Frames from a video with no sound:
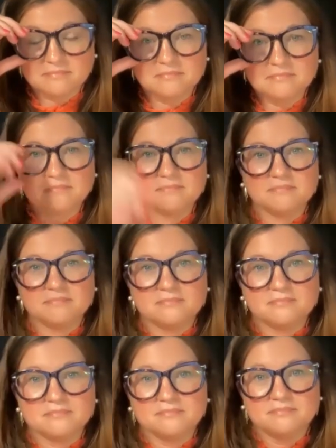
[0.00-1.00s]

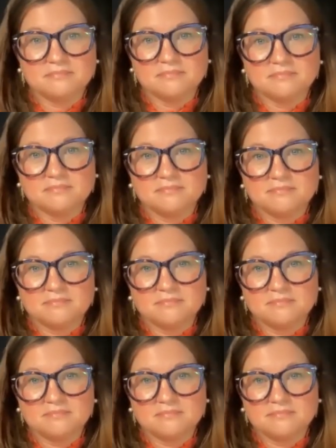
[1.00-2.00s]

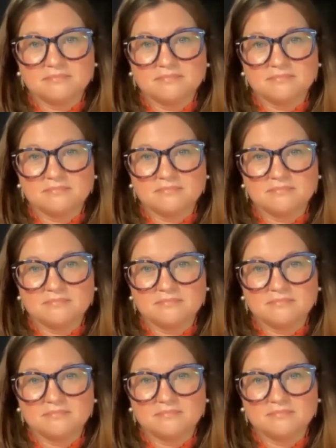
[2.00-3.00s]

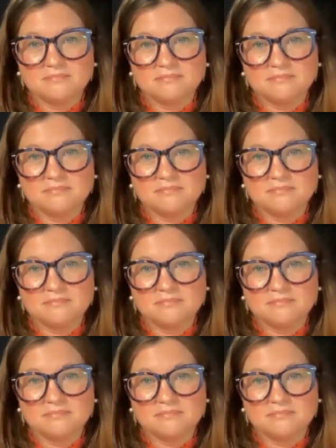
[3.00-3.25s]
[no speech]